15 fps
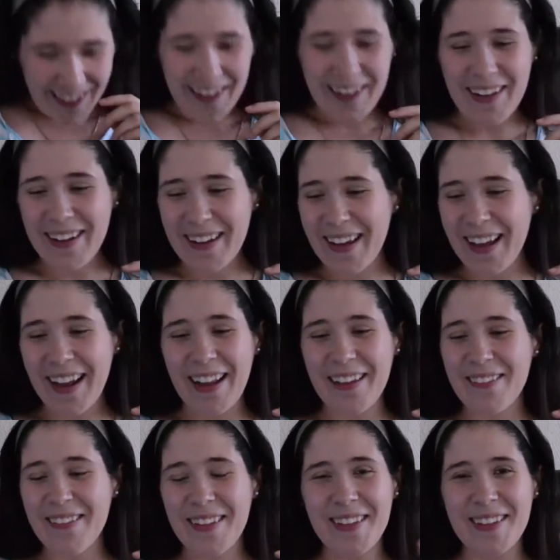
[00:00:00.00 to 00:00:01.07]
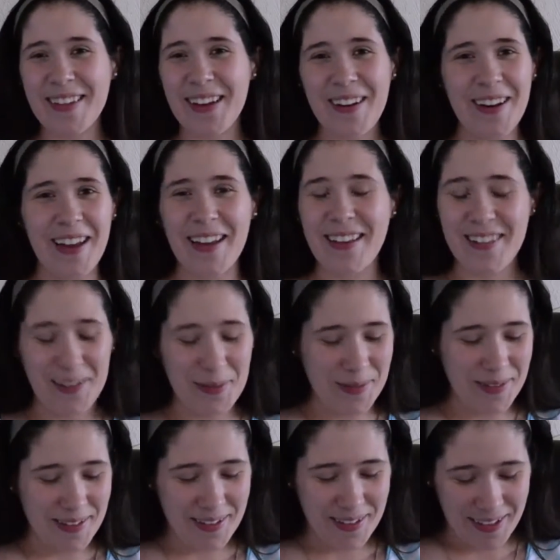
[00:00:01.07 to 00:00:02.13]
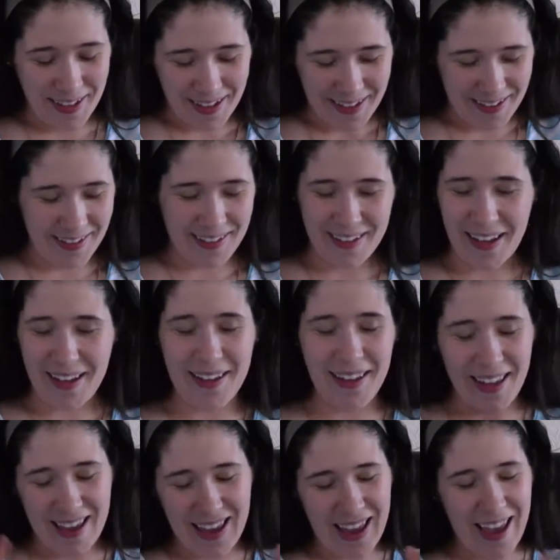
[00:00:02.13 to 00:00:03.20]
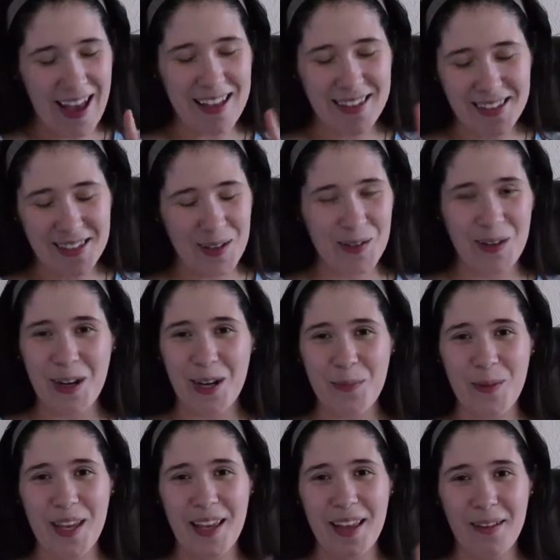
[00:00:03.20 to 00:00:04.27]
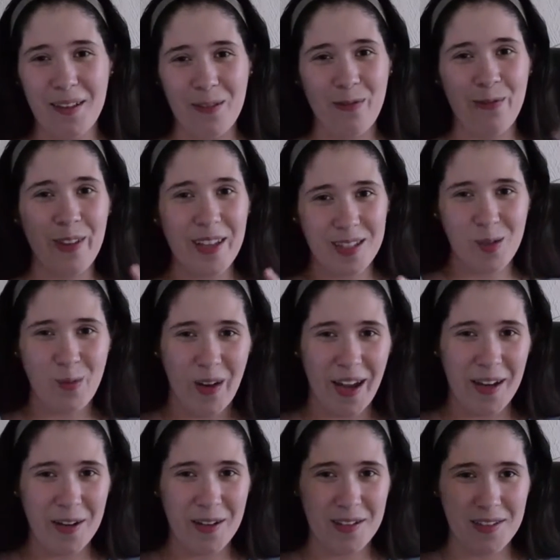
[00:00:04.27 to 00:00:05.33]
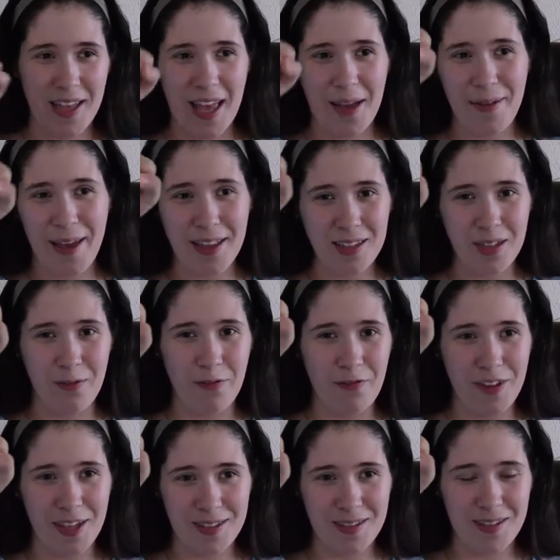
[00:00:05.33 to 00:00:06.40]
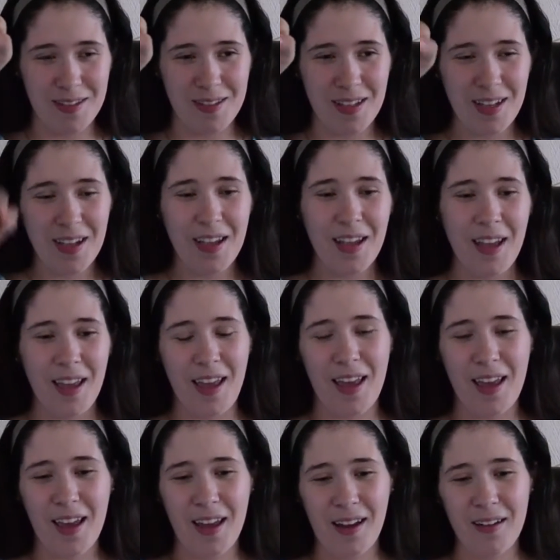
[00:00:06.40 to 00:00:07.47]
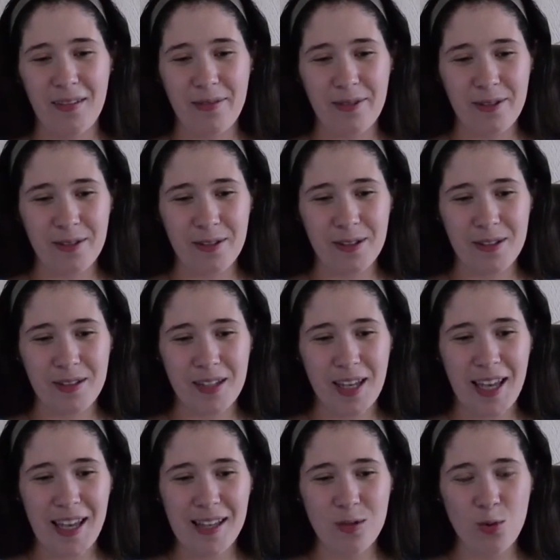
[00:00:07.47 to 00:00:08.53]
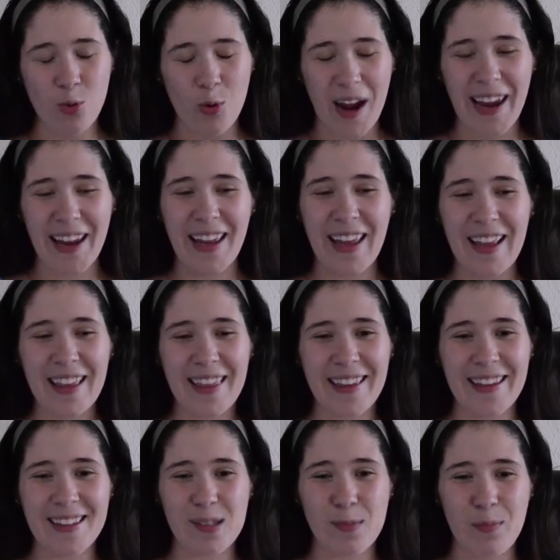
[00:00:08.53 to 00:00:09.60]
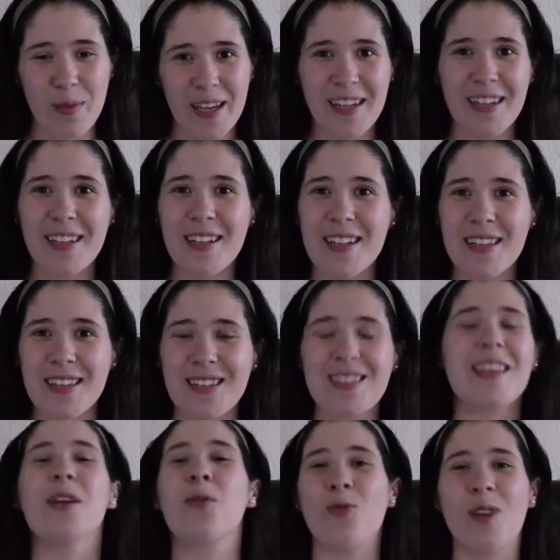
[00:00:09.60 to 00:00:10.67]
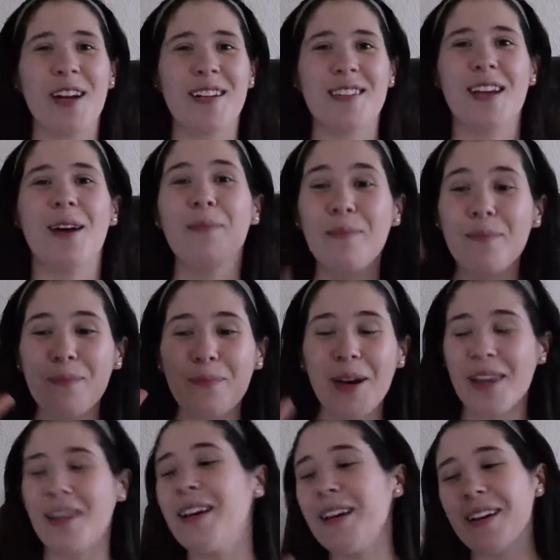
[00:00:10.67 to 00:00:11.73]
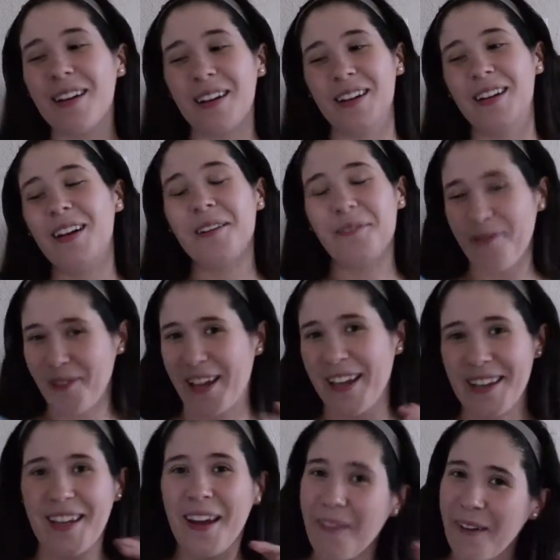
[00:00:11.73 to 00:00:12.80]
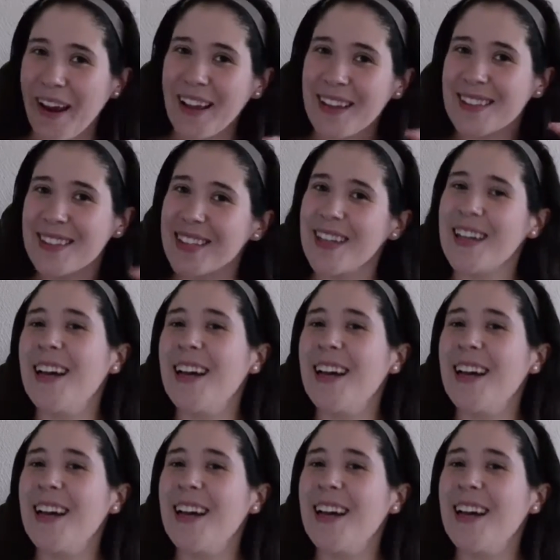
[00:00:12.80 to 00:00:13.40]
Oh god, sorry, oh god, okay. He has his own army, the fist fighters. They have heads of fists. And of course, he's riding this big T-Rex, a motherfucking T-Rex.